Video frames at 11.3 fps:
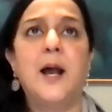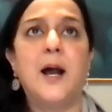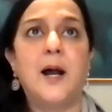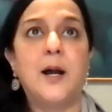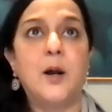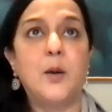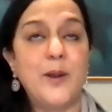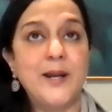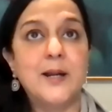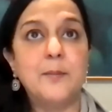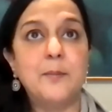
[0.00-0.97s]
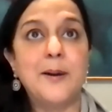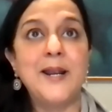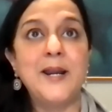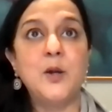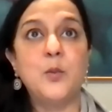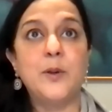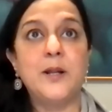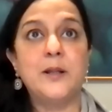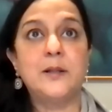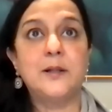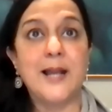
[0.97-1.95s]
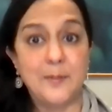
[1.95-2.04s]
when combined
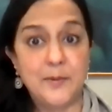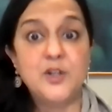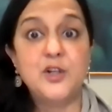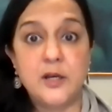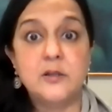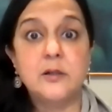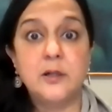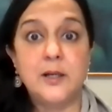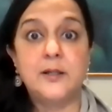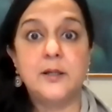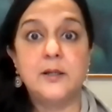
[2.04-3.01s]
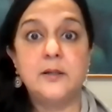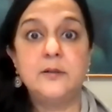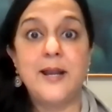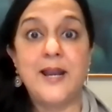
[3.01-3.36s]
with climate change related